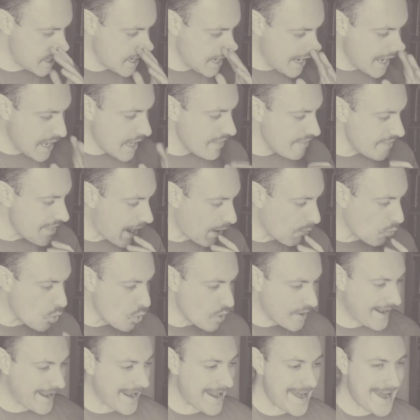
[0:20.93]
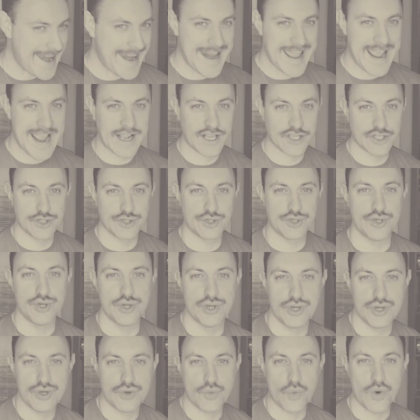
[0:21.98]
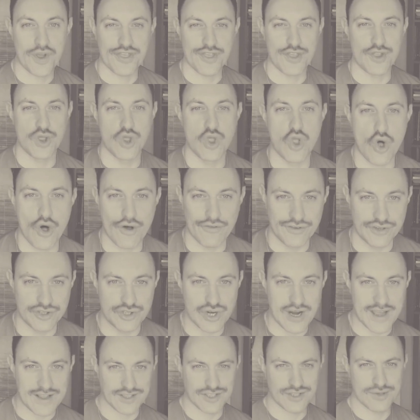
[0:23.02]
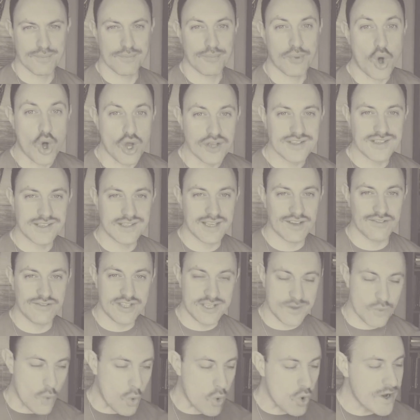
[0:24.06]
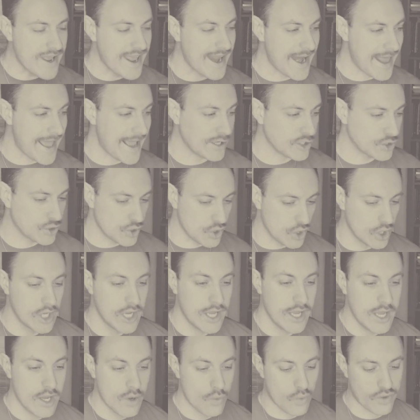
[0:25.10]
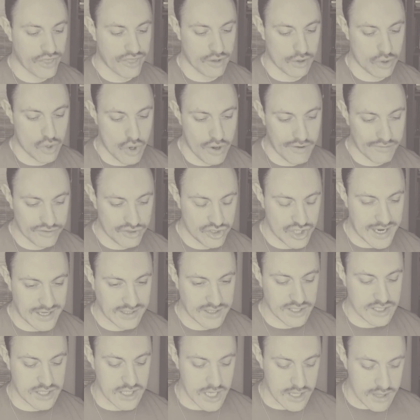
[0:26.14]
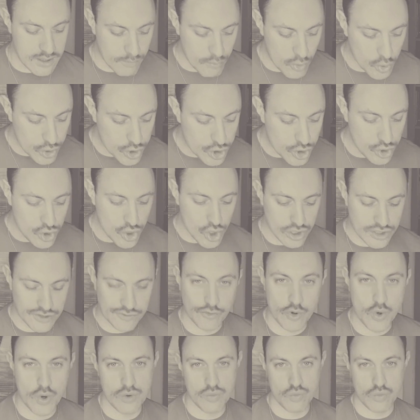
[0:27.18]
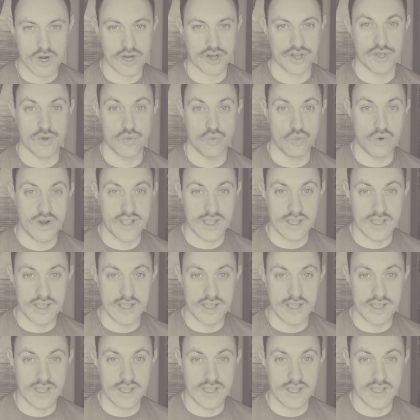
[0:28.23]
that will connect you with the law of attraction. Positivity will connect you with the law of attraction in the most useful and working way.